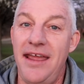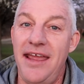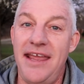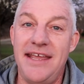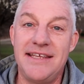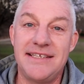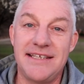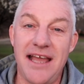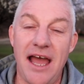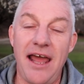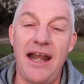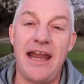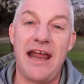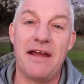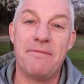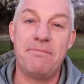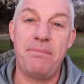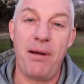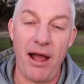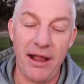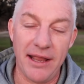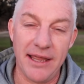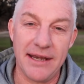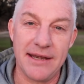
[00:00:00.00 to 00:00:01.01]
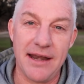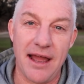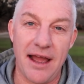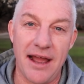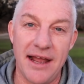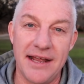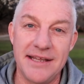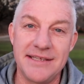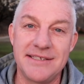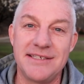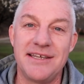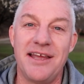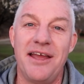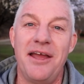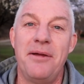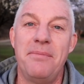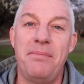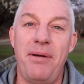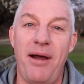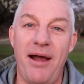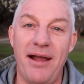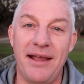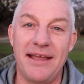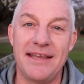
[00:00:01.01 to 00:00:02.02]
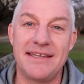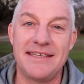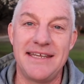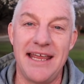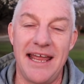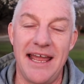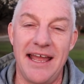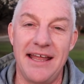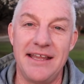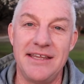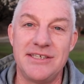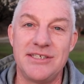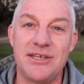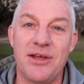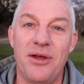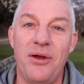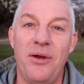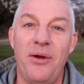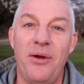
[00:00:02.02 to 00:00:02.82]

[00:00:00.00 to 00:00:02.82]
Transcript: He's got to have pocket nines, pocket tens,